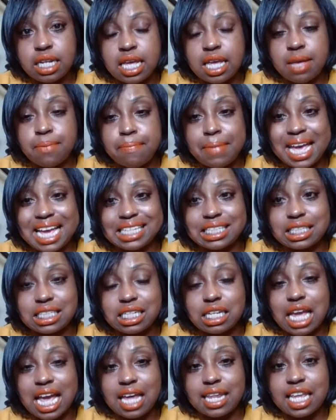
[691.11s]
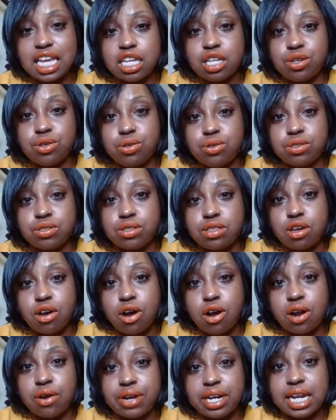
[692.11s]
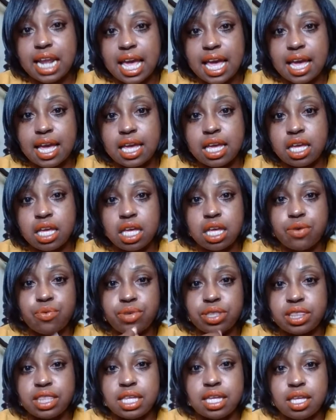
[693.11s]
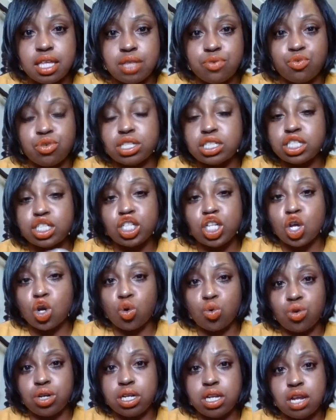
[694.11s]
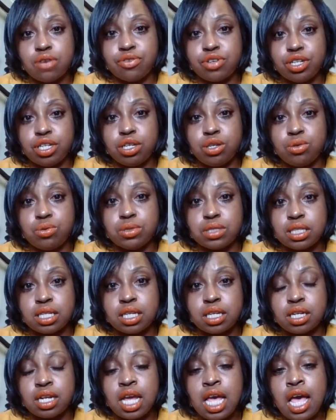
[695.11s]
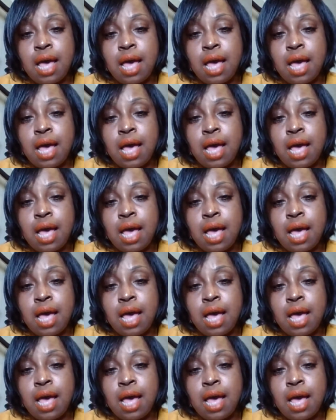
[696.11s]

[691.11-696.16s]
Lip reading: and basically how they use the RNA within, which no one ever used it.